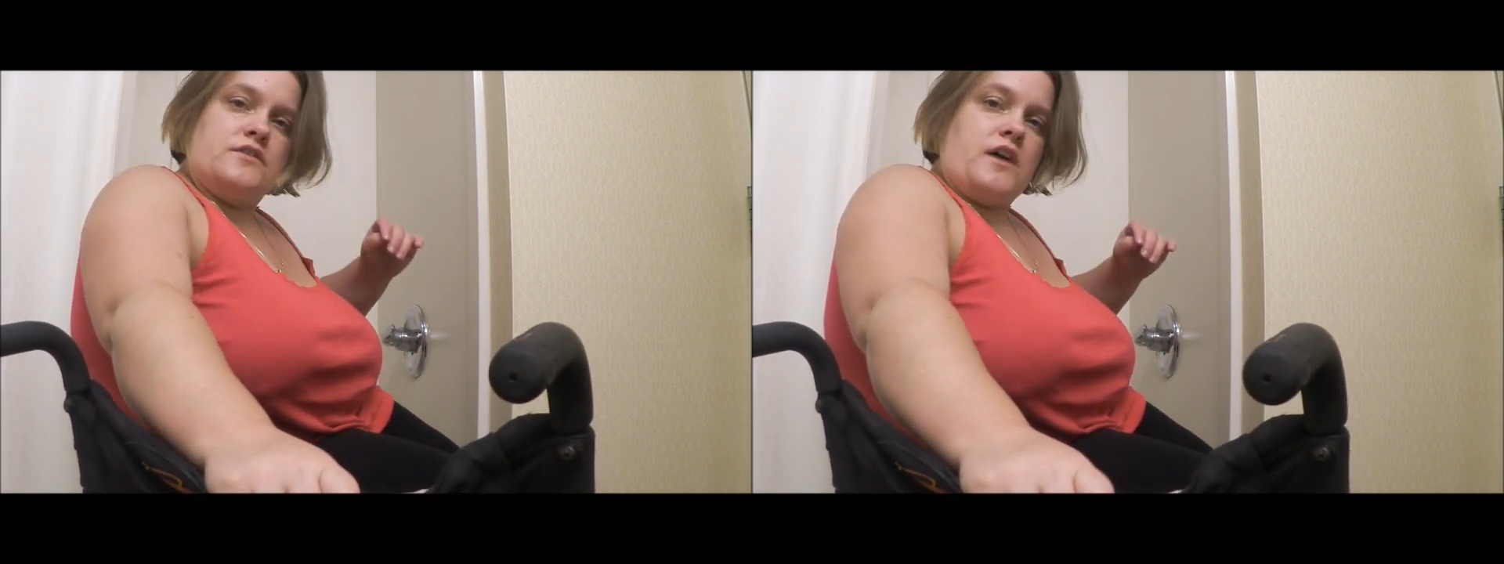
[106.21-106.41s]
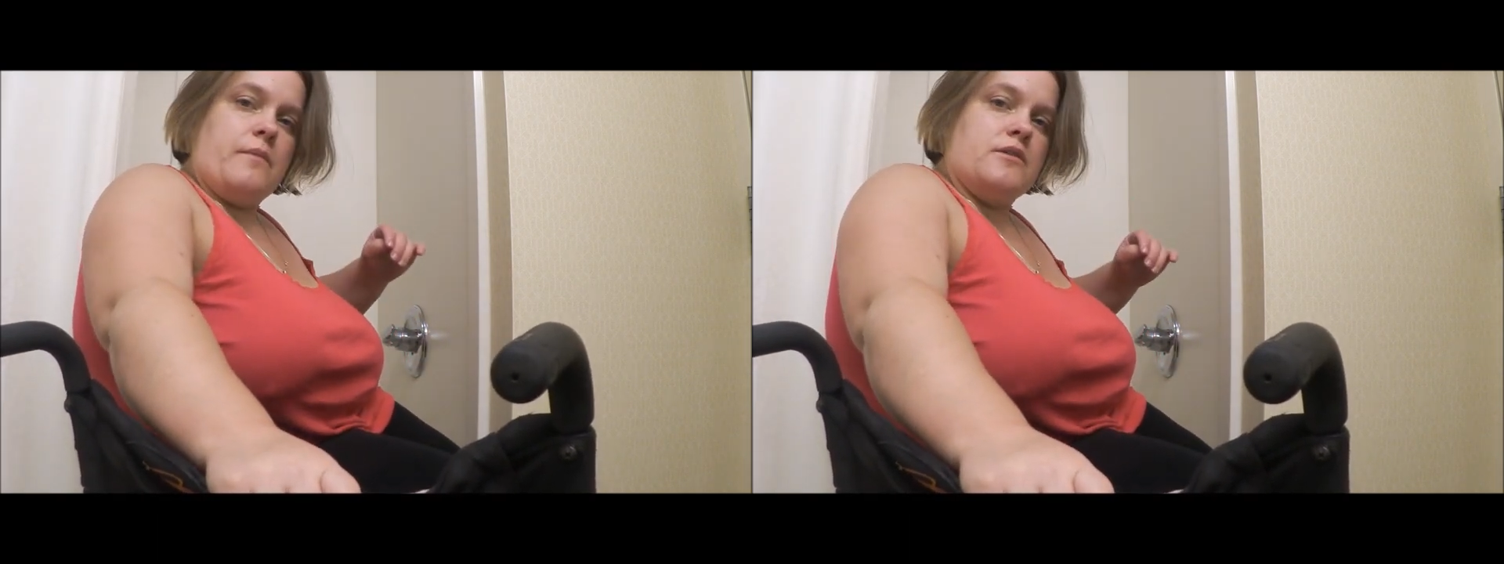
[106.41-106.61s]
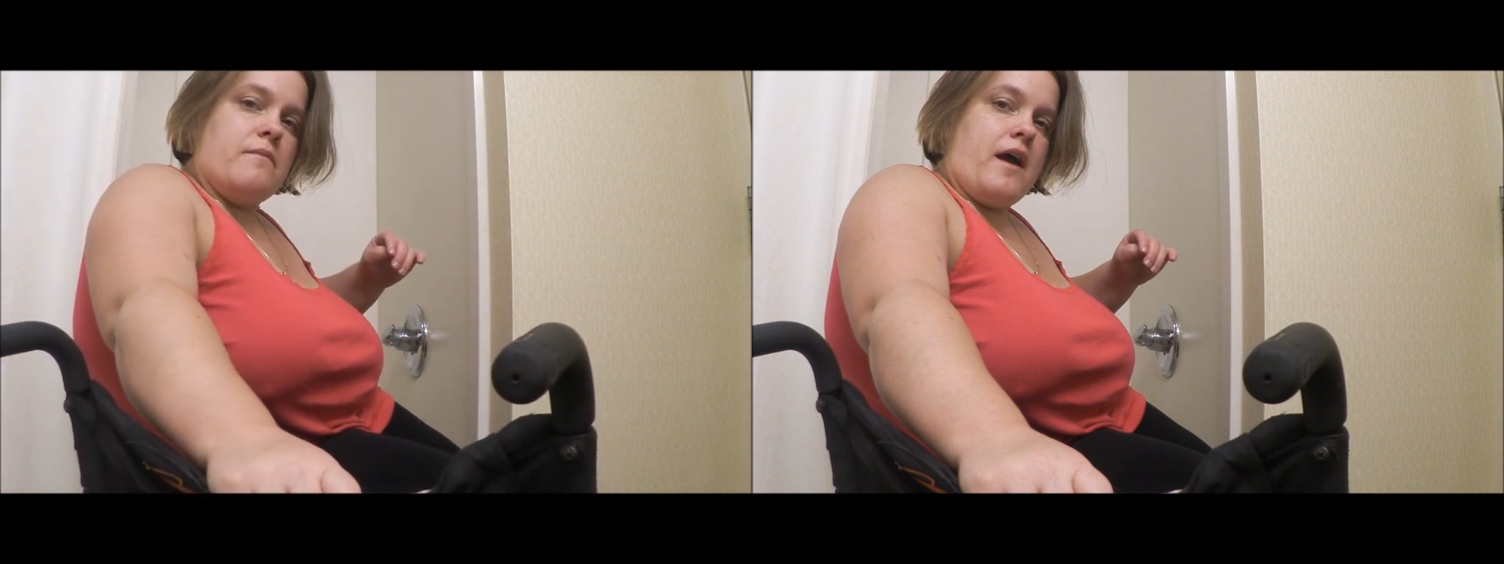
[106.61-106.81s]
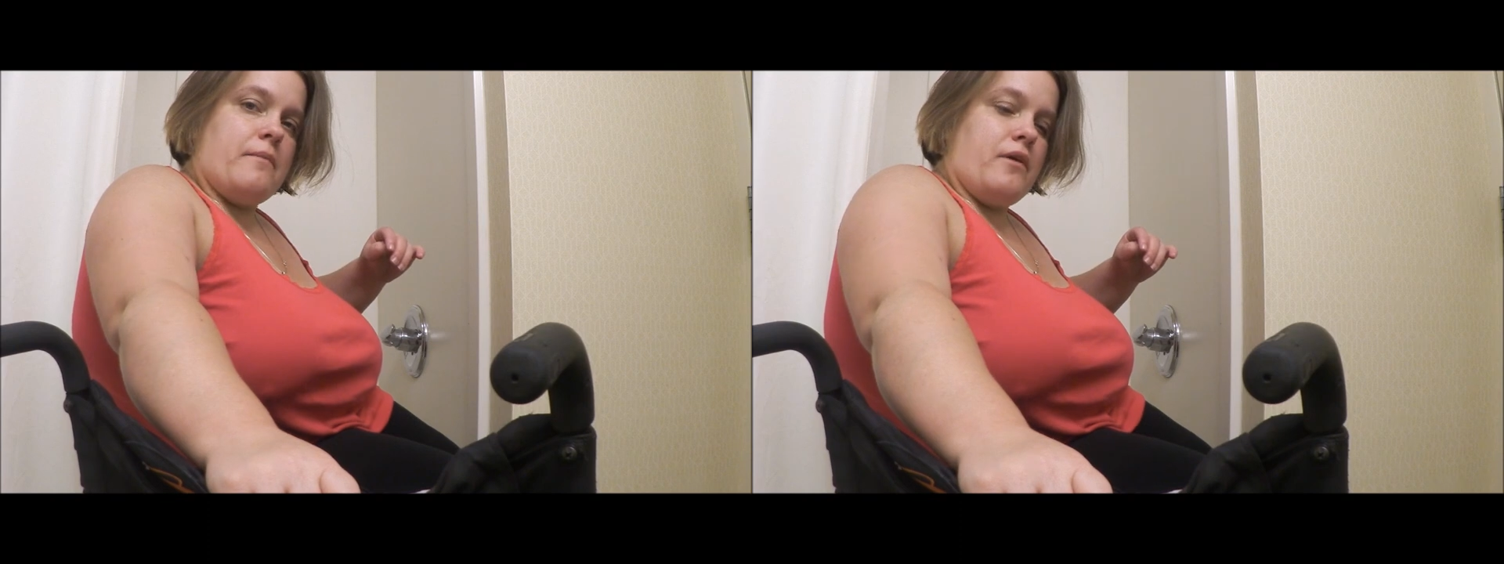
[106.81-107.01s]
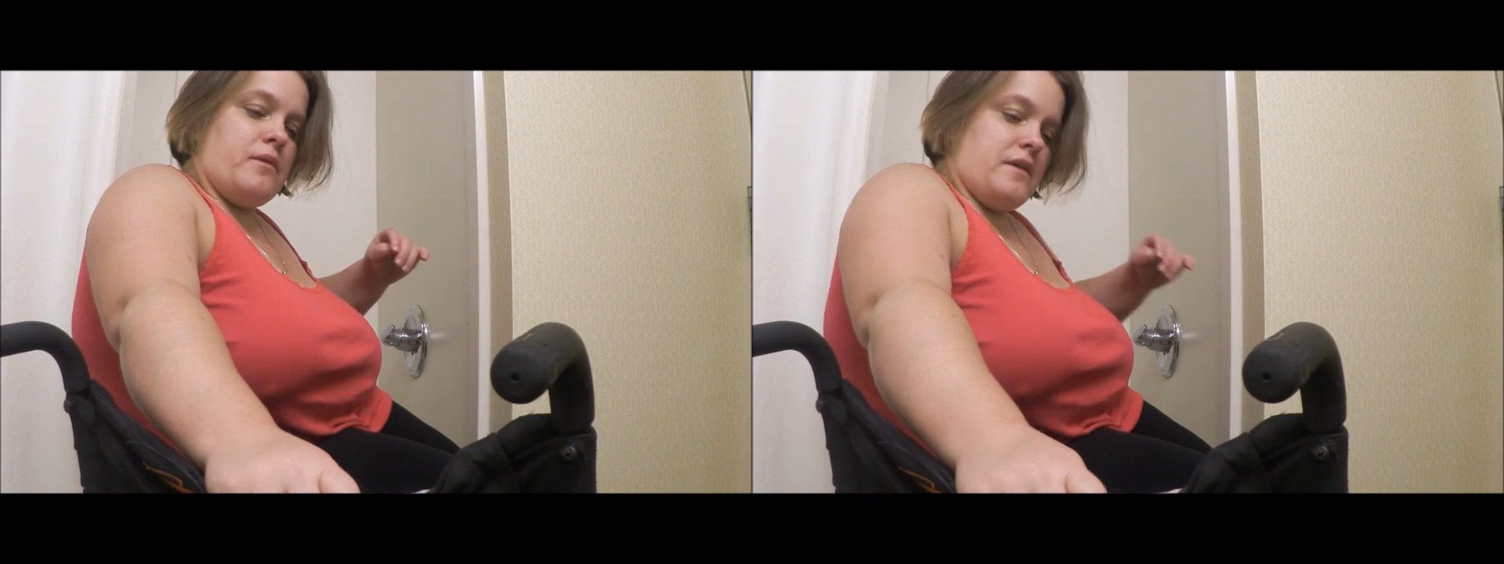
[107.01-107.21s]
top of the back
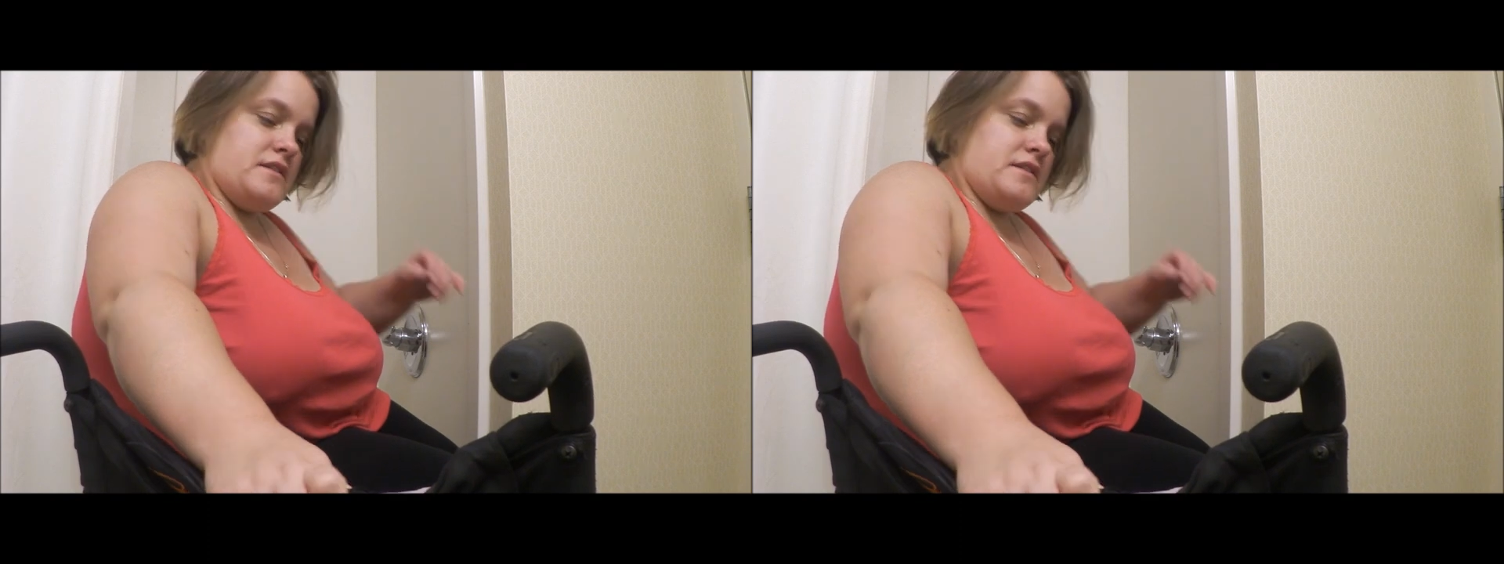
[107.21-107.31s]
part of my